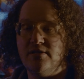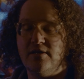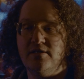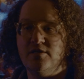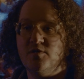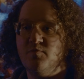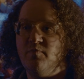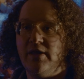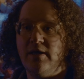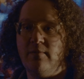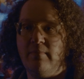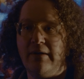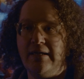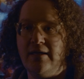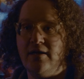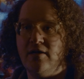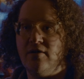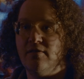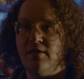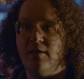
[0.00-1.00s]
They just play by
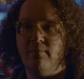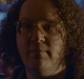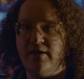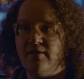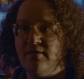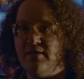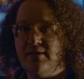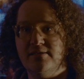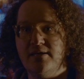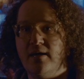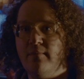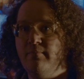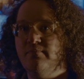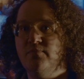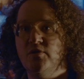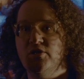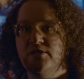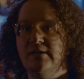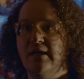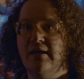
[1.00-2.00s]
ear, they pick things up
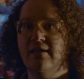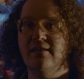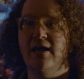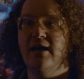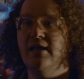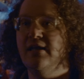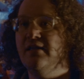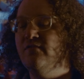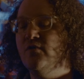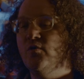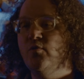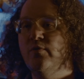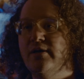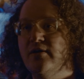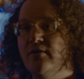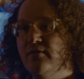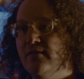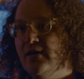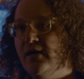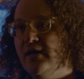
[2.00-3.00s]
just like that, even
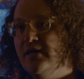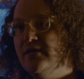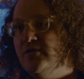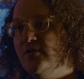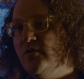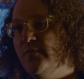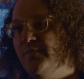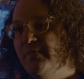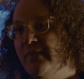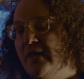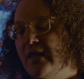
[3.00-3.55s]
quicker than I do.